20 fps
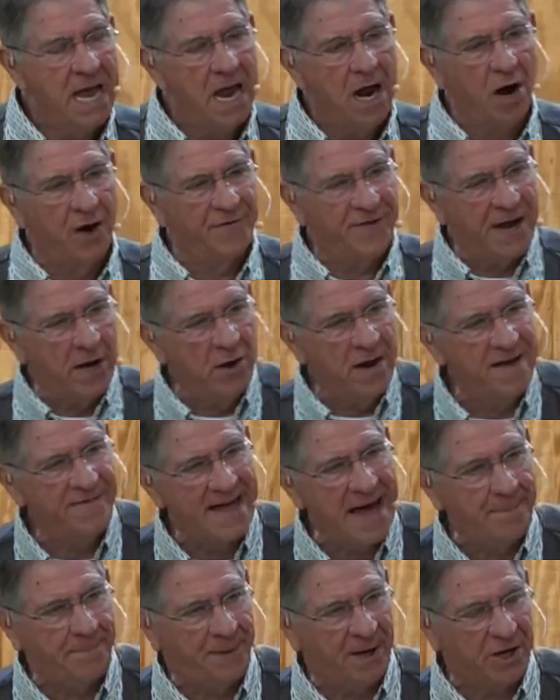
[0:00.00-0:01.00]
Or if they don't have
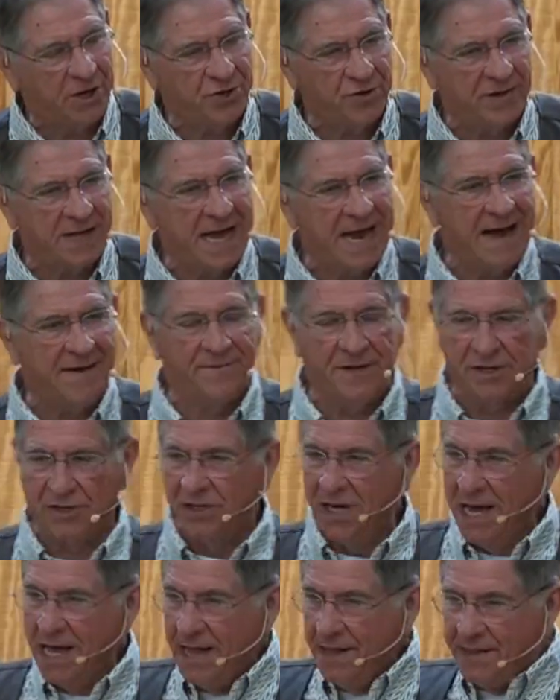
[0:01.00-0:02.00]
that picture, they have this,
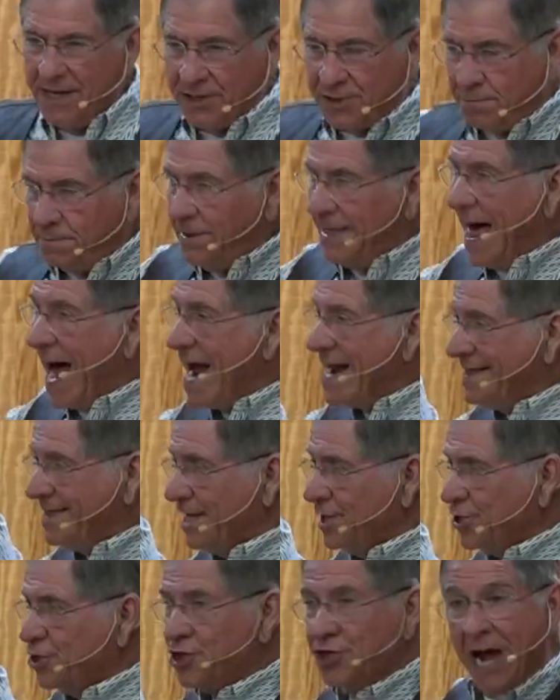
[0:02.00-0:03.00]
this light
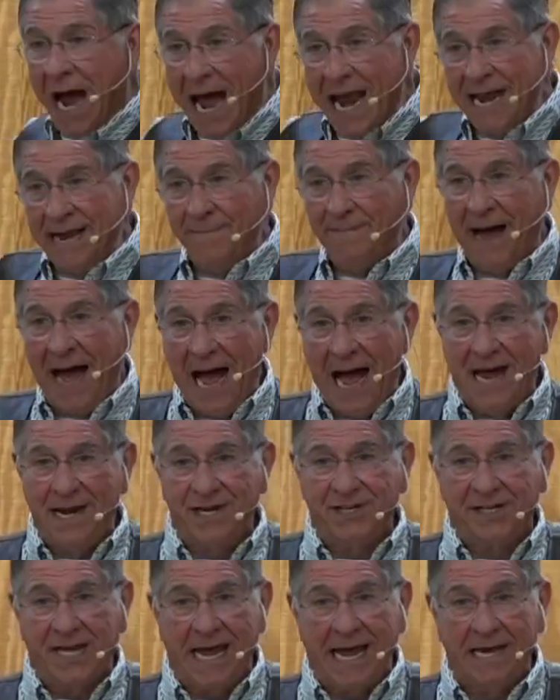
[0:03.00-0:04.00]
that's shining behind
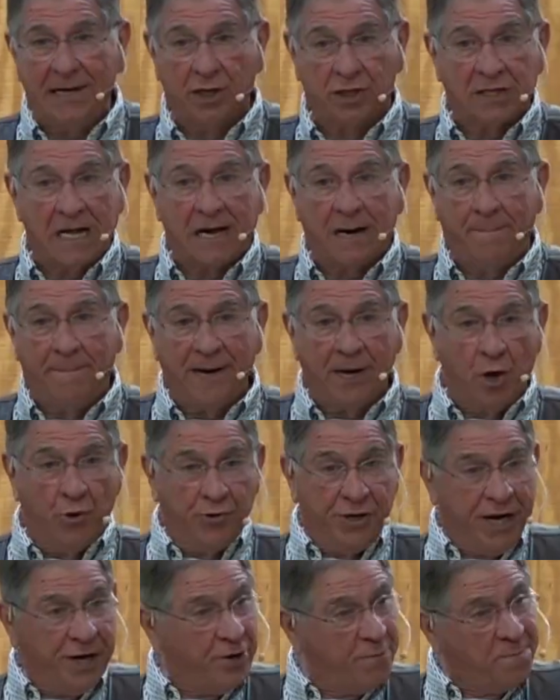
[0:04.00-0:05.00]
his head, looked like a big old
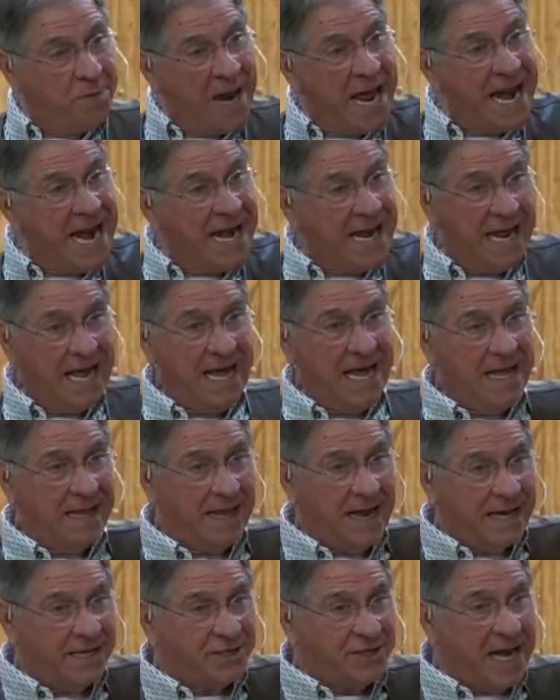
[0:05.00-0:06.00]
dinner plate
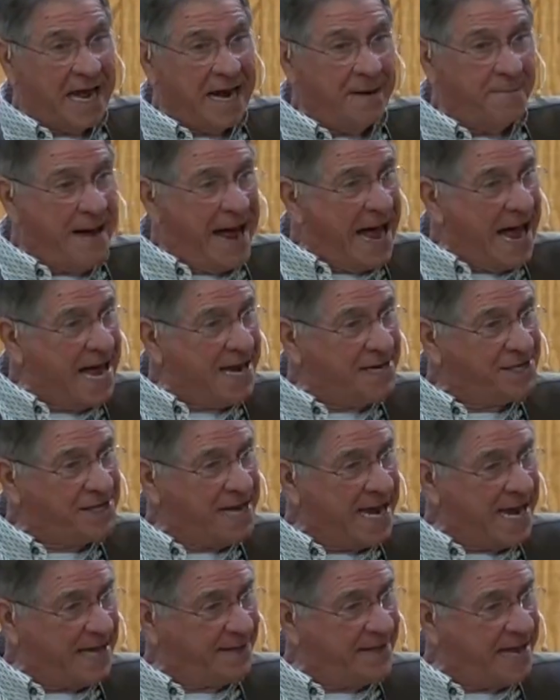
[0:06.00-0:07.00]
uh, standing behind his
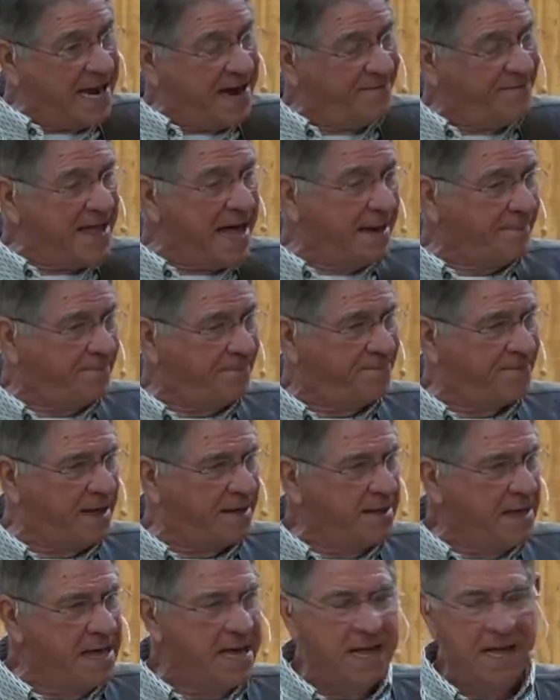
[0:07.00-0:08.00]
head. They have that,
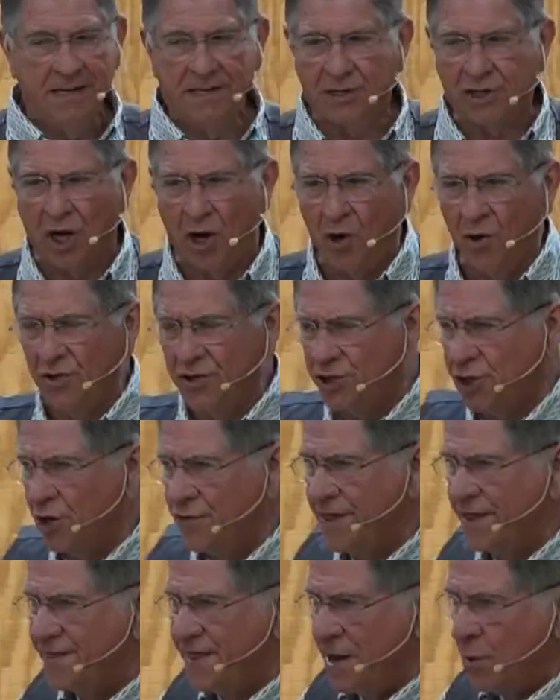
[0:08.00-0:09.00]
that so, so
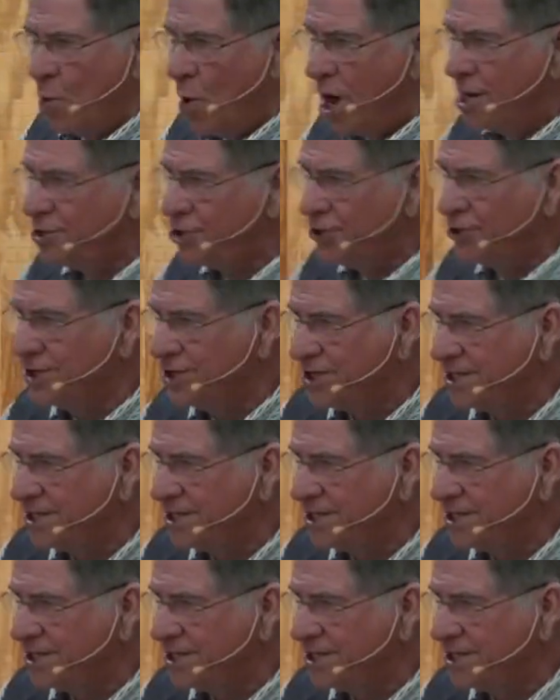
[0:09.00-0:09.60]
that they want you to